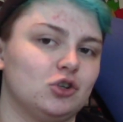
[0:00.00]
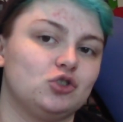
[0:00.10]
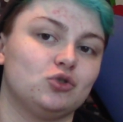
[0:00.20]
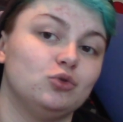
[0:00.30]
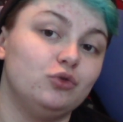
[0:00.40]

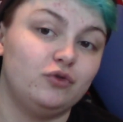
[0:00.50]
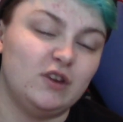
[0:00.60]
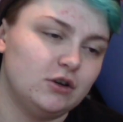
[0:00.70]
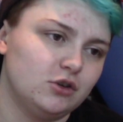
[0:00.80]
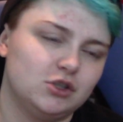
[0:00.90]
her
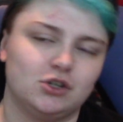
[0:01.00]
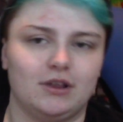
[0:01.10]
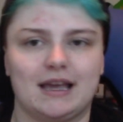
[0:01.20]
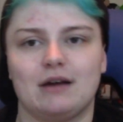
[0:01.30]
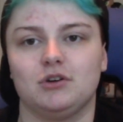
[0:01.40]
true
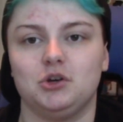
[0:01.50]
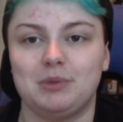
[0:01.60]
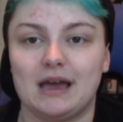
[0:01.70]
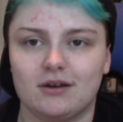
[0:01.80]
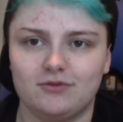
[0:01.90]
fears or like
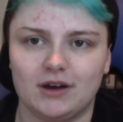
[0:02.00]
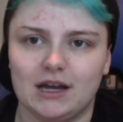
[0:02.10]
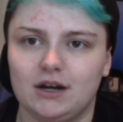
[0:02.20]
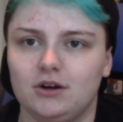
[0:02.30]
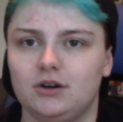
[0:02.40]
how it could
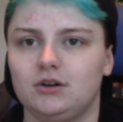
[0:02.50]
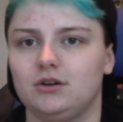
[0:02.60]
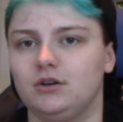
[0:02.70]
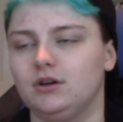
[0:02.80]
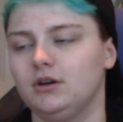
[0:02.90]
backfire,